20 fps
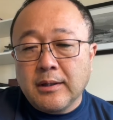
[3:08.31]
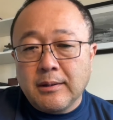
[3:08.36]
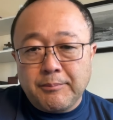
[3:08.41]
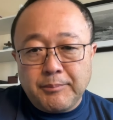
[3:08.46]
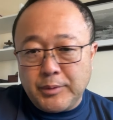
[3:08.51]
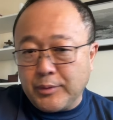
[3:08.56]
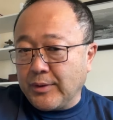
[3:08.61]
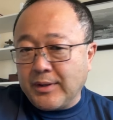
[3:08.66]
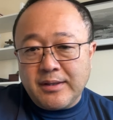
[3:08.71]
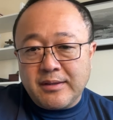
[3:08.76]

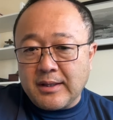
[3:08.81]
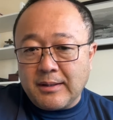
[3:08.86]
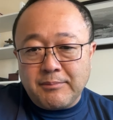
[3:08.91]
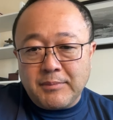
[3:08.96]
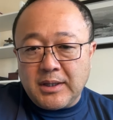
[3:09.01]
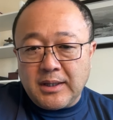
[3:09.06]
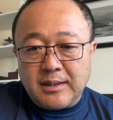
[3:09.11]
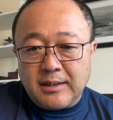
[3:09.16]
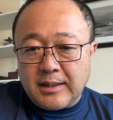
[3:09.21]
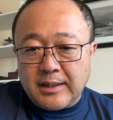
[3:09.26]
building
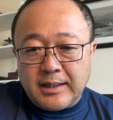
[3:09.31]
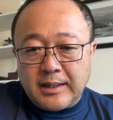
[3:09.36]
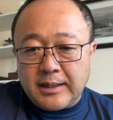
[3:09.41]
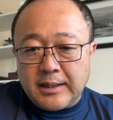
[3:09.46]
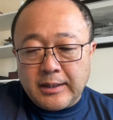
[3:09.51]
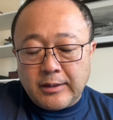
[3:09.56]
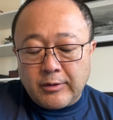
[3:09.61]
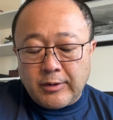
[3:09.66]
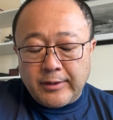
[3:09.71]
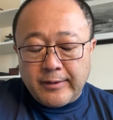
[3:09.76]
something that I
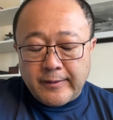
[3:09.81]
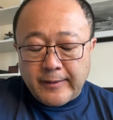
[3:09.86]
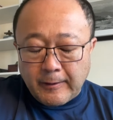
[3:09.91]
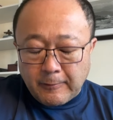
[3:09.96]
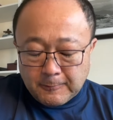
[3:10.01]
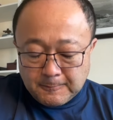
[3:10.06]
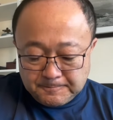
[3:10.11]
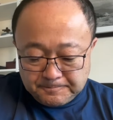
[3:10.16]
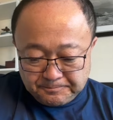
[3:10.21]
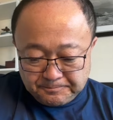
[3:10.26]
cannot sell.